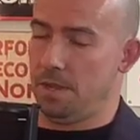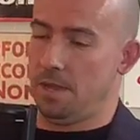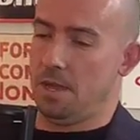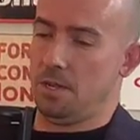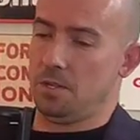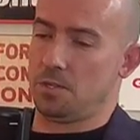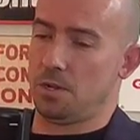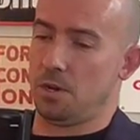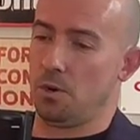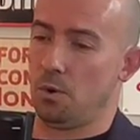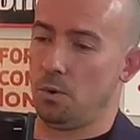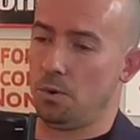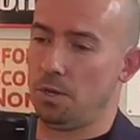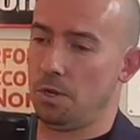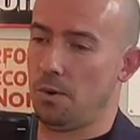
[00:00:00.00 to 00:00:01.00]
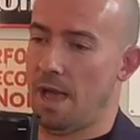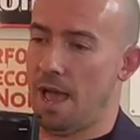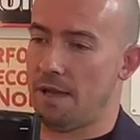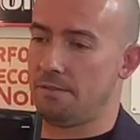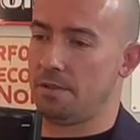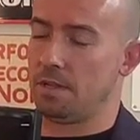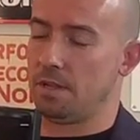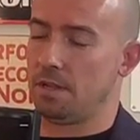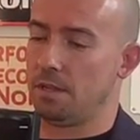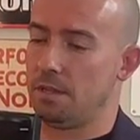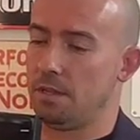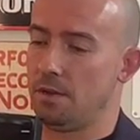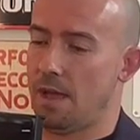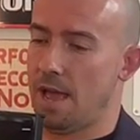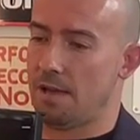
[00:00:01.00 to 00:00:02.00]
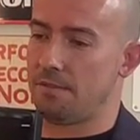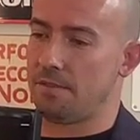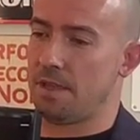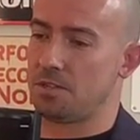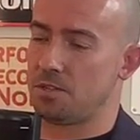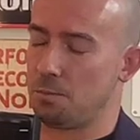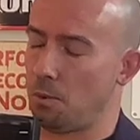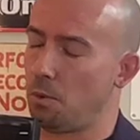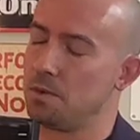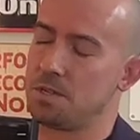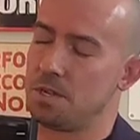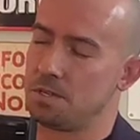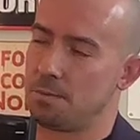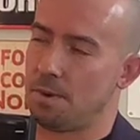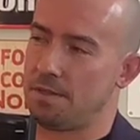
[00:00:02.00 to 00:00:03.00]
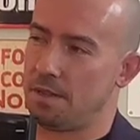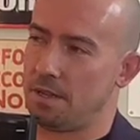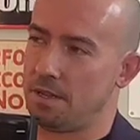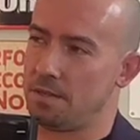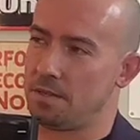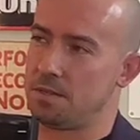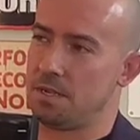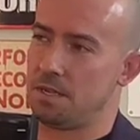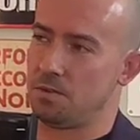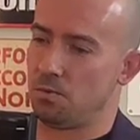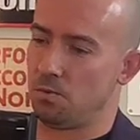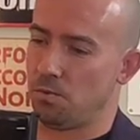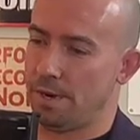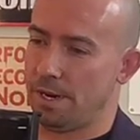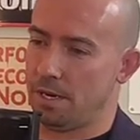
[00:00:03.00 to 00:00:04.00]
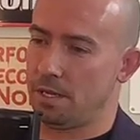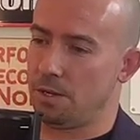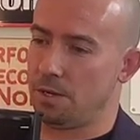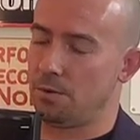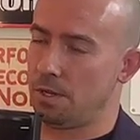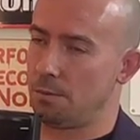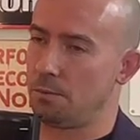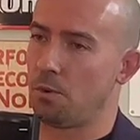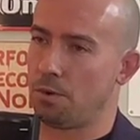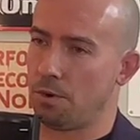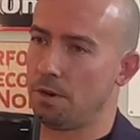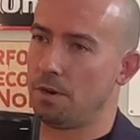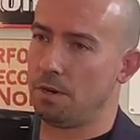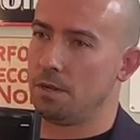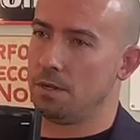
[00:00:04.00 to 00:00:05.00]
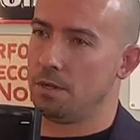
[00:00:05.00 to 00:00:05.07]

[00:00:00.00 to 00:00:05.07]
And so, you know, having that support system, I think, is really, really important.